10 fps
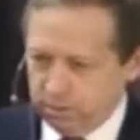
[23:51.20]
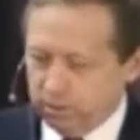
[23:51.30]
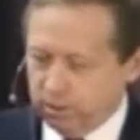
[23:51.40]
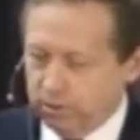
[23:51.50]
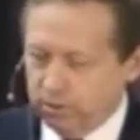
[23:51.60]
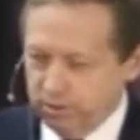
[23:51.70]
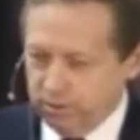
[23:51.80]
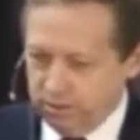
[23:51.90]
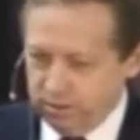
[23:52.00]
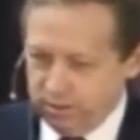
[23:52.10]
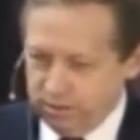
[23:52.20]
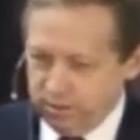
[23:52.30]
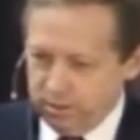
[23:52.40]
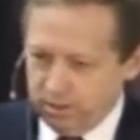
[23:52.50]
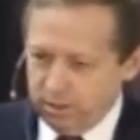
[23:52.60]
There we go.
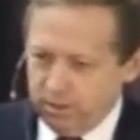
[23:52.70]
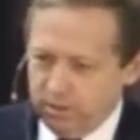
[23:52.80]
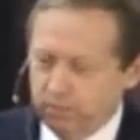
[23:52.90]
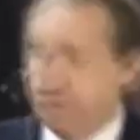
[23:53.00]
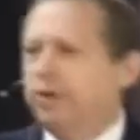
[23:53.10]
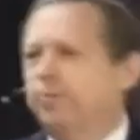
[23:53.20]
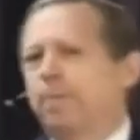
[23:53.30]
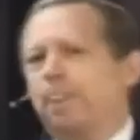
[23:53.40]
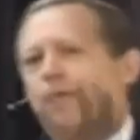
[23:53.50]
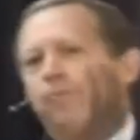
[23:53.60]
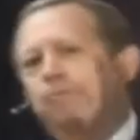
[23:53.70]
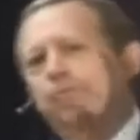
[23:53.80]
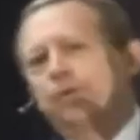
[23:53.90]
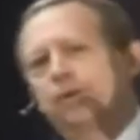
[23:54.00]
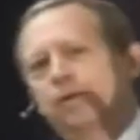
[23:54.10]
Well,
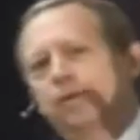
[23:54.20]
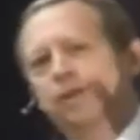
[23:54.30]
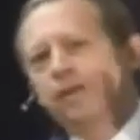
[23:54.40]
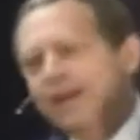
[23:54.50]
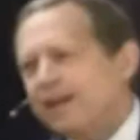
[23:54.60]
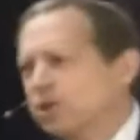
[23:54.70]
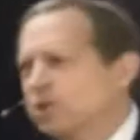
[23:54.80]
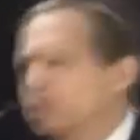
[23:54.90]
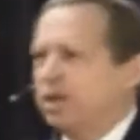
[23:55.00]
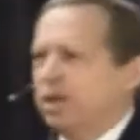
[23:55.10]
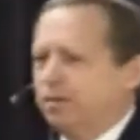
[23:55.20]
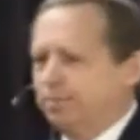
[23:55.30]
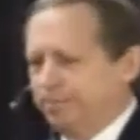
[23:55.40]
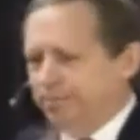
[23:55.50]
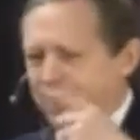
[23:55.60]
the next step
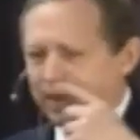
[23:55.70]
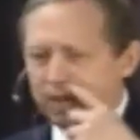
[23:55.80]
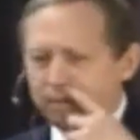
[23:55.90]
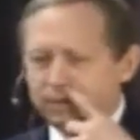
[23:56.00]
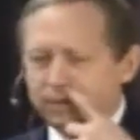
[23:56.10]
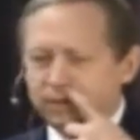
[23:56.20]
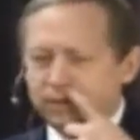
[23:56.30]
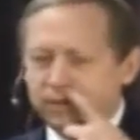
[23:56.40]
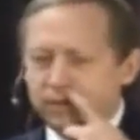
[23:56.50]
happened in